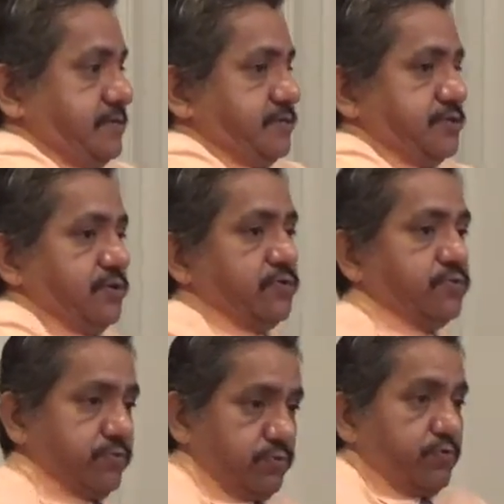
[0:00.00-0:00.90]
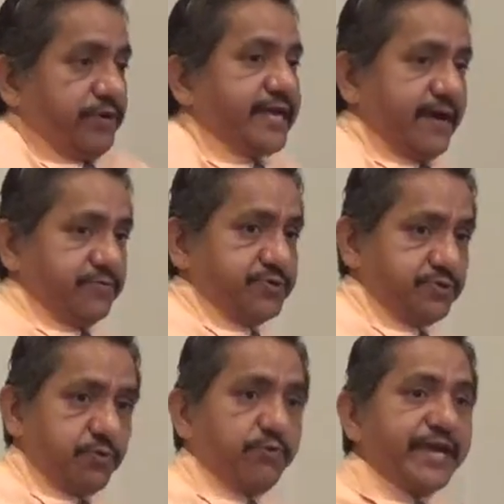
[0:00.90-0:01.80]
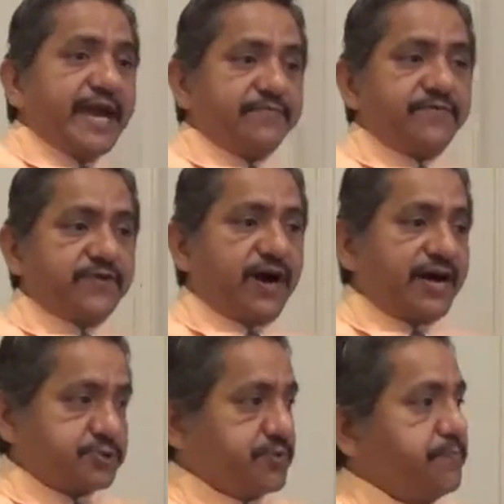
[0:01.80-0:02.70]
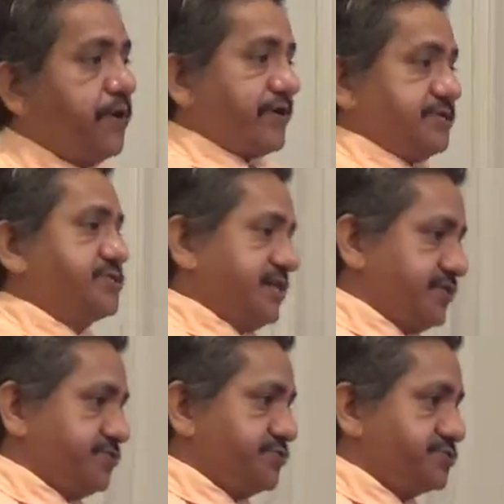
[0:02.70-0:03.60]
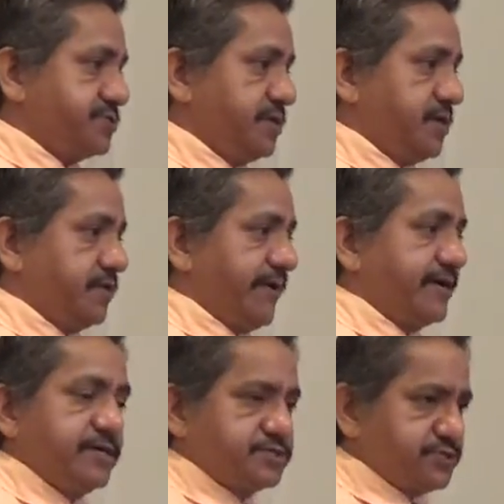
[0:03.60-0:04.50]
you know, what we have, you know, what we have of God to impart into others right?